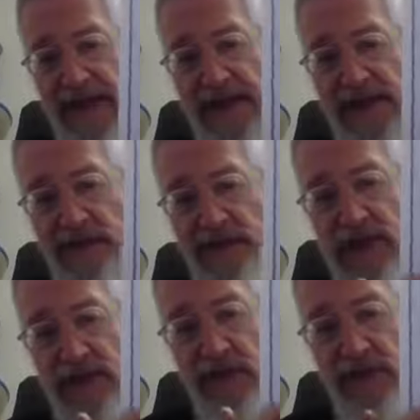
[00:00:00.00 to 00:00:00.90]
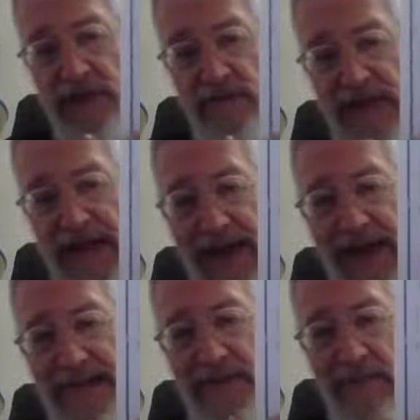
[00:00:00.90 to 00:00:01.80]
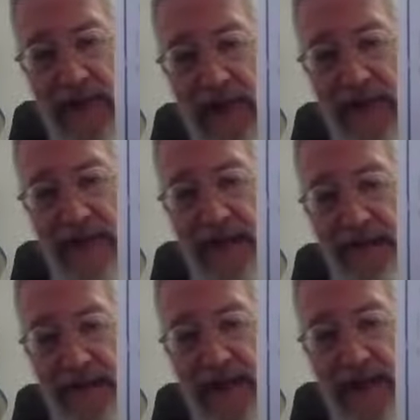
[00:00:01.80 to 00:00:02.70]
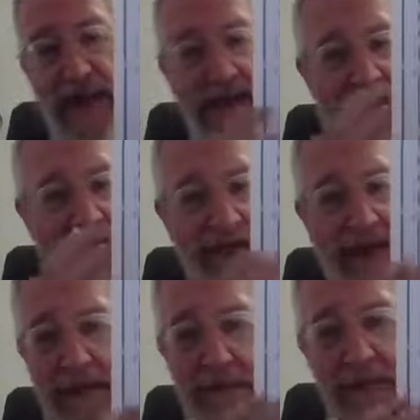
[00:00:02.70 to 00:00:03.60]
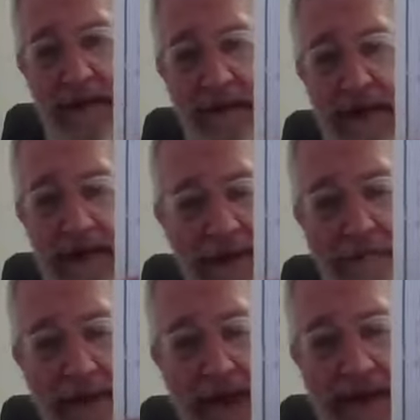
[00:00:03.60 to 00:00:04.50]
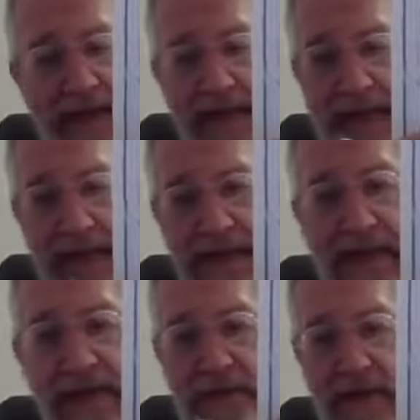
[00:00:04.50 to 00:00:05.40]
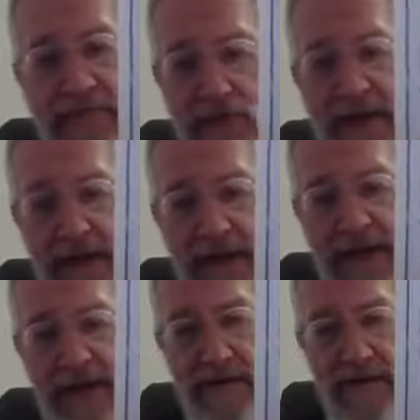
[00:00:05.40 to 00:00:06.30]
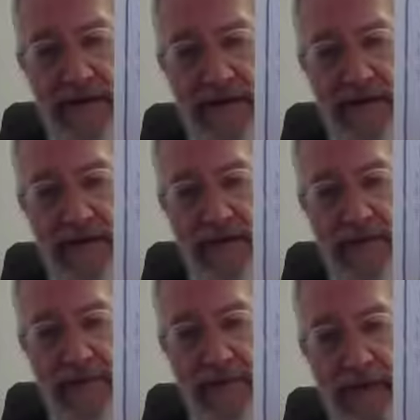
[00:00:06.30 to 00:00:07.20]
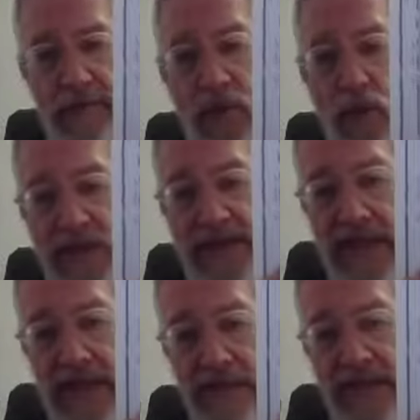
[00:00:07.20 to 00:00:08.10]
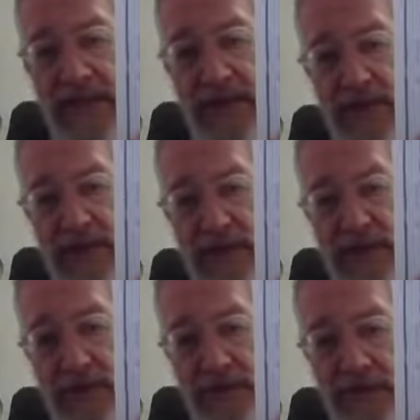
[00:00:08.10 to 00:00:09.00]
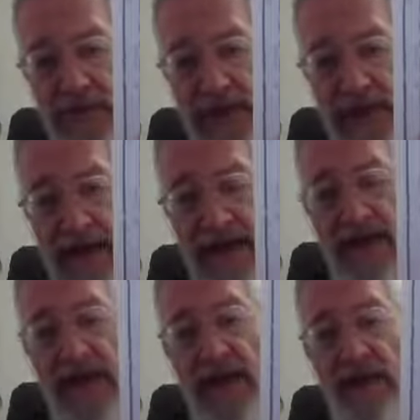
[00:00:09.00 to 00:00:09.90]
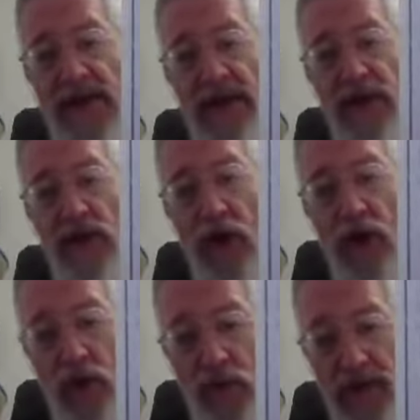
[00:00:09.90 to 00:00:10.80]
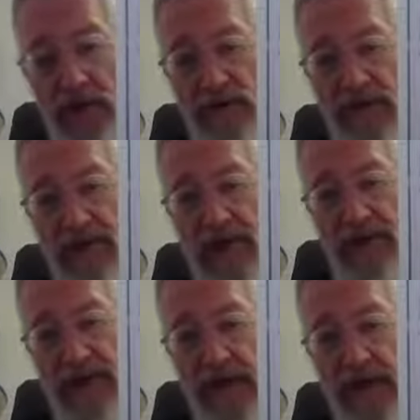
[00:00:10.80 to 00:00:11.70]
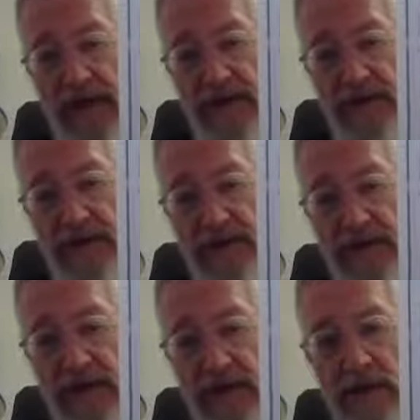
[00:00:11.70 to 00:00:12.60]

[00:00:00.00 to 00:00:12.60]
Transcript: the Ezra's Noshim as machna Levia and a dead, per, a dead body can be brought in here. But once they built the Ezra's Noshim here, they made it holier than Harabayas,